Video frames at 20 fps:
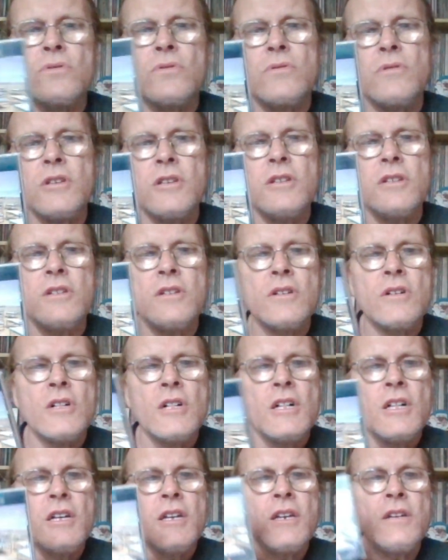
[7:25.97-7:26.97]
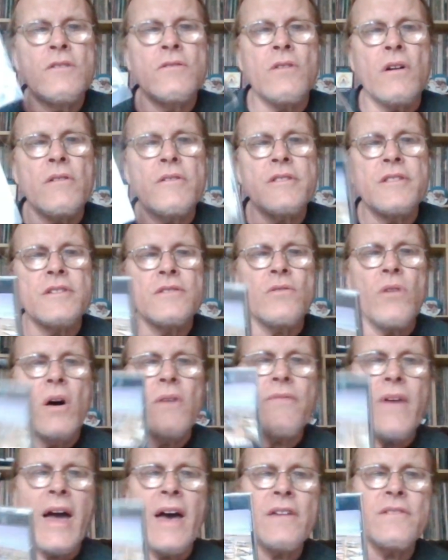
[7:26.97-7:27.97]
he started this
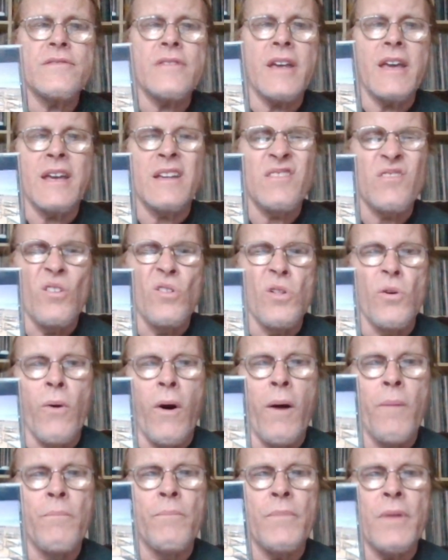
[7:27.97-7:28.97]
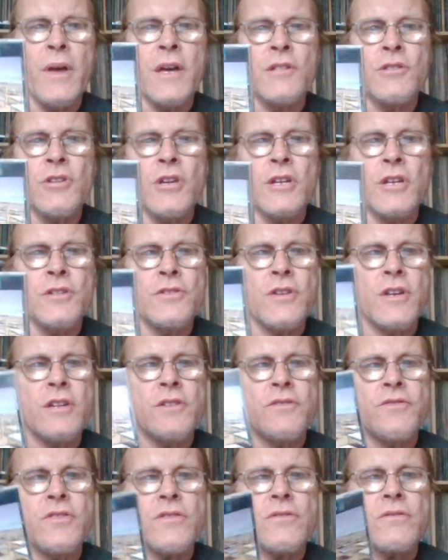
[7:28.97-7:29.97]
off as a solo album, and
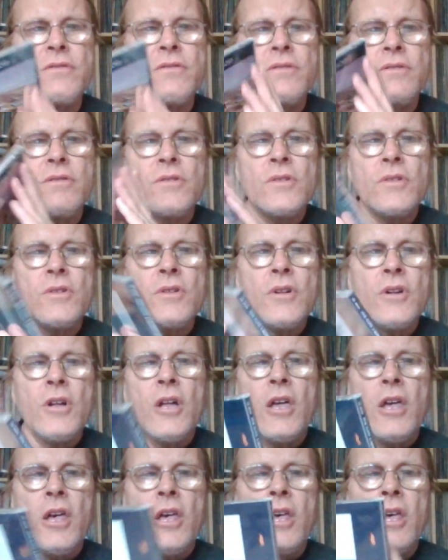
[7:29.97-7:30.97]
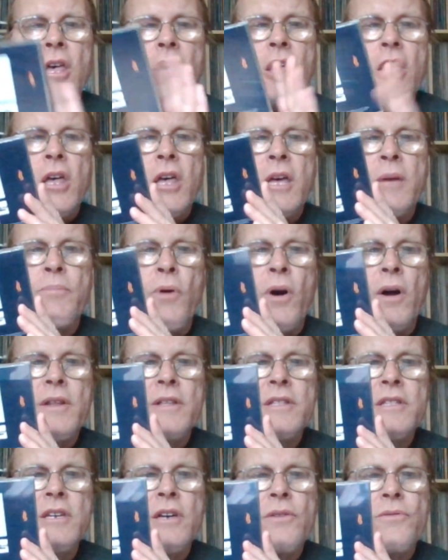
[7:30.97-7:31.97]
it just he brought
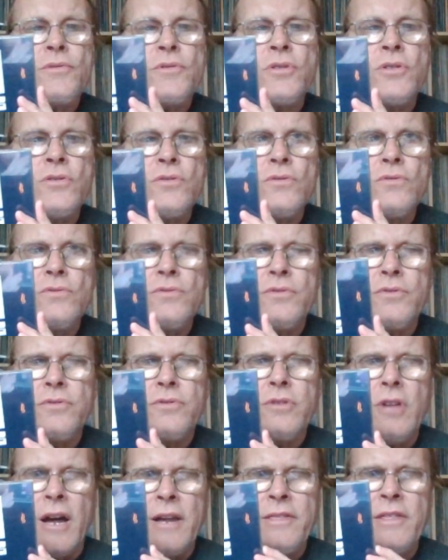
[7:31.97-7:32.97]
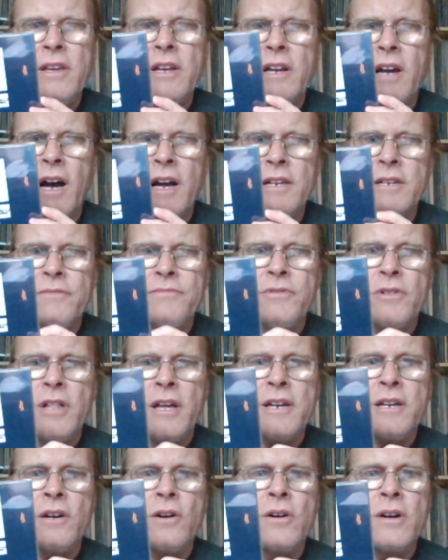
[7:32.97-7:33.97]
in the other two. I think kind of to
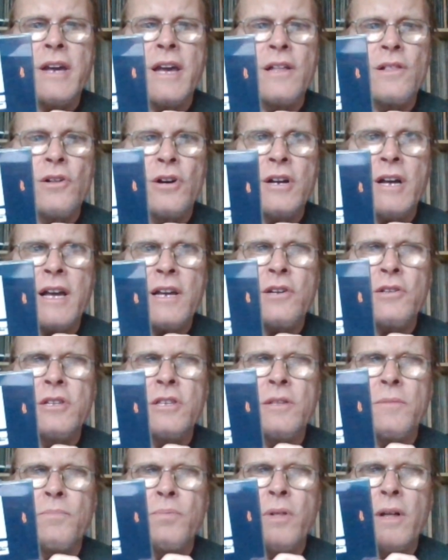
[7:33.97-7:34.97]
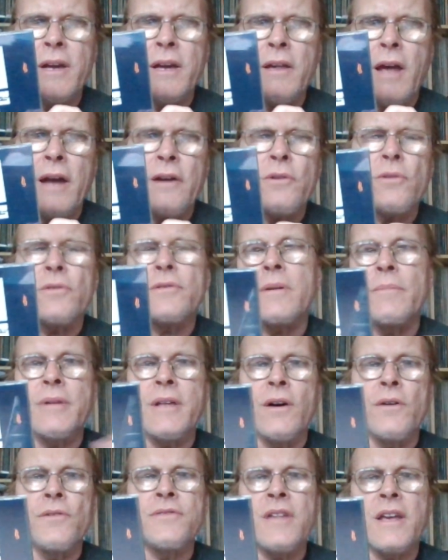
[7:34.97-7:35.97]
like, okay, look, I could either play. I heard
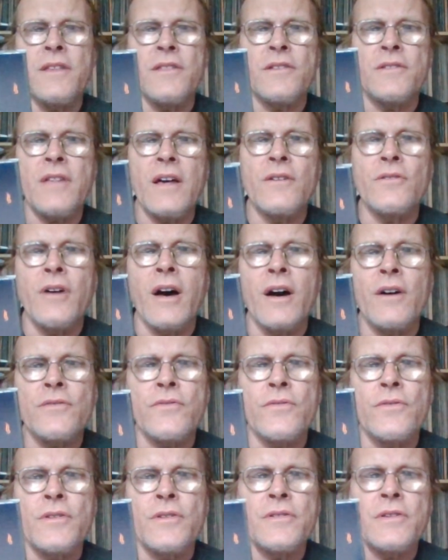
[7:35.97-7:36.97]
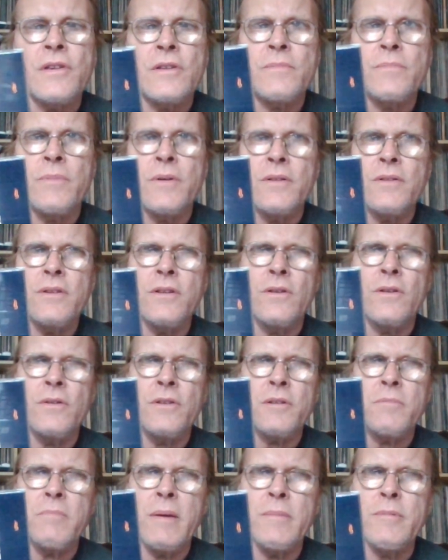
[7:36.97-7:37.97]
somebody else say this. I don't know how true this is, but
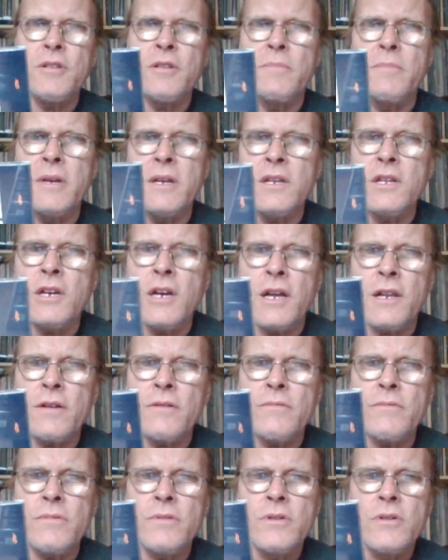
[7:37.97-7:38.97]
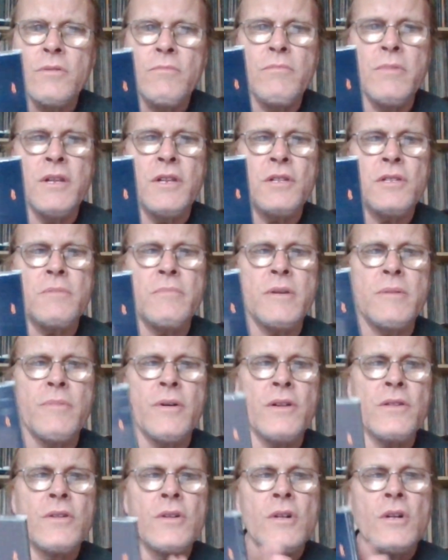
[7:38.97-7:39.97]
it may be demeaning. I don't mean it to be,
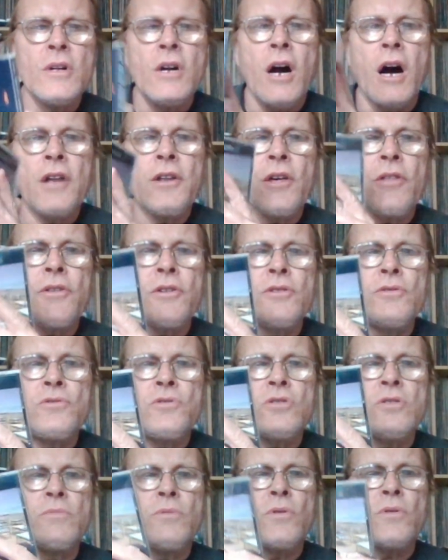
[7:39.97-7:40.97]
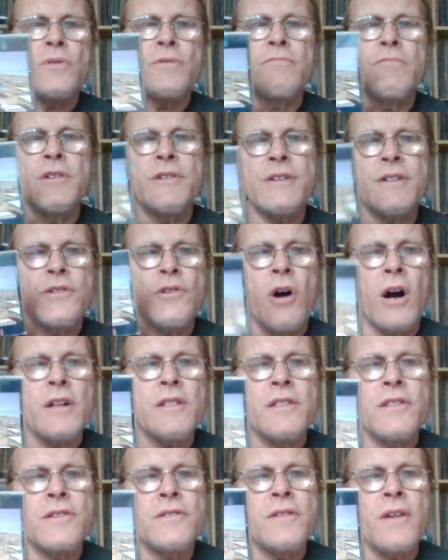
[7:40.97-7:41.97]
but another YouTuber we
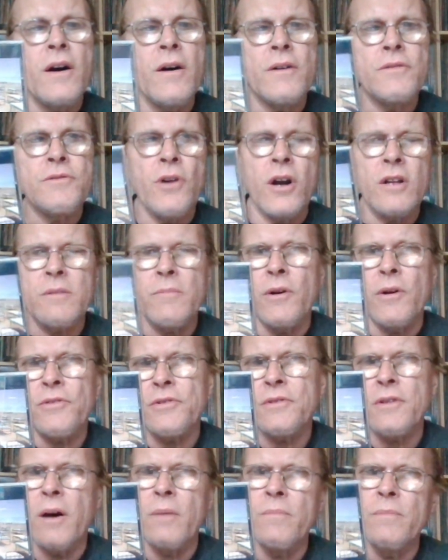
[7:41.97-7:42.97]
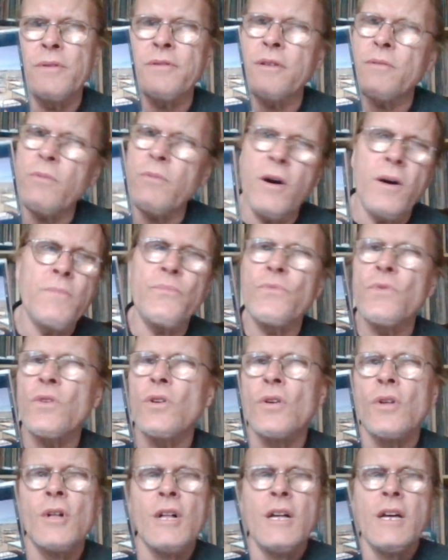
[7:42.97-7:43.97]
talked about this album and said, well,
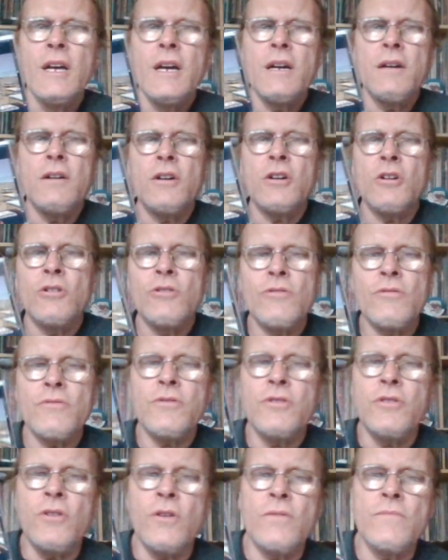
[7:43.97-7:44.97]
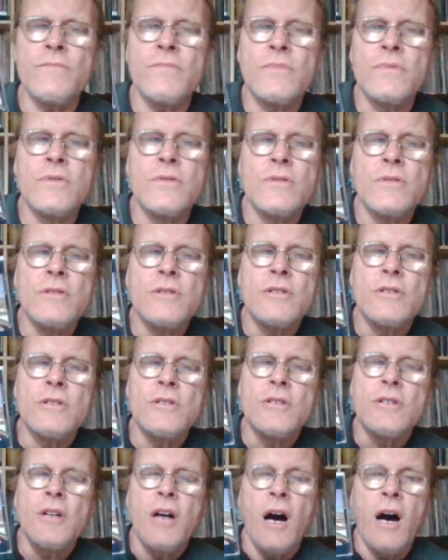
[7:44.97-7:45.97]
you know,
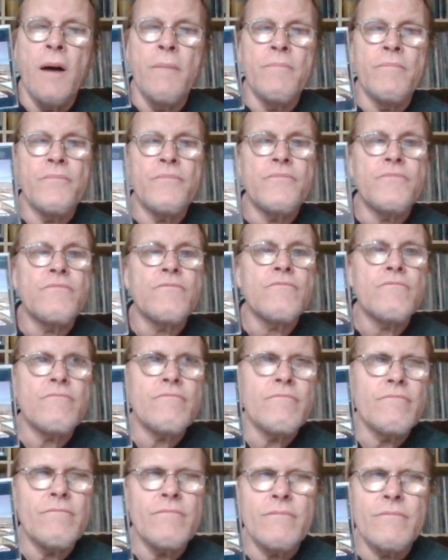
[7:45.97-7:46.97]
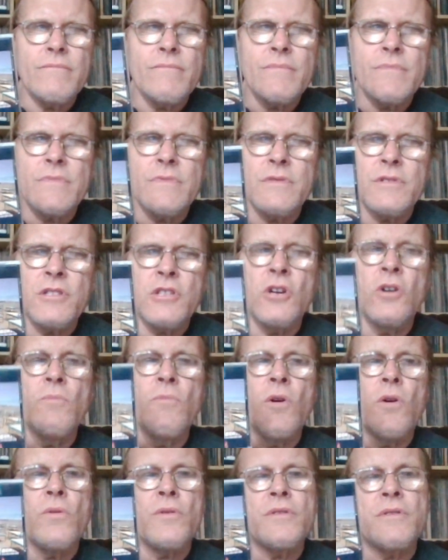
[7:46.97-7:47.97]
um,
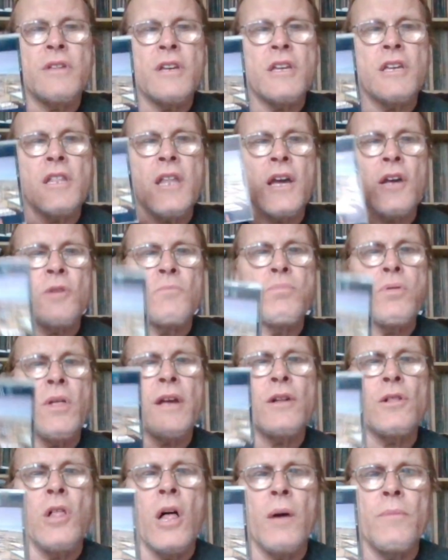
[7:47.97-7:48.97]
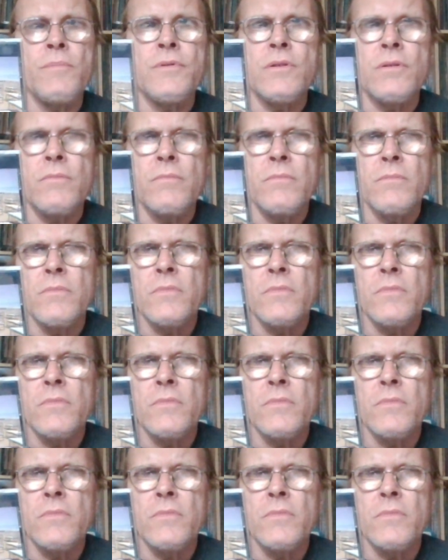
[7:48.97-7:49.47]
Gilmore was thinking I could play clubs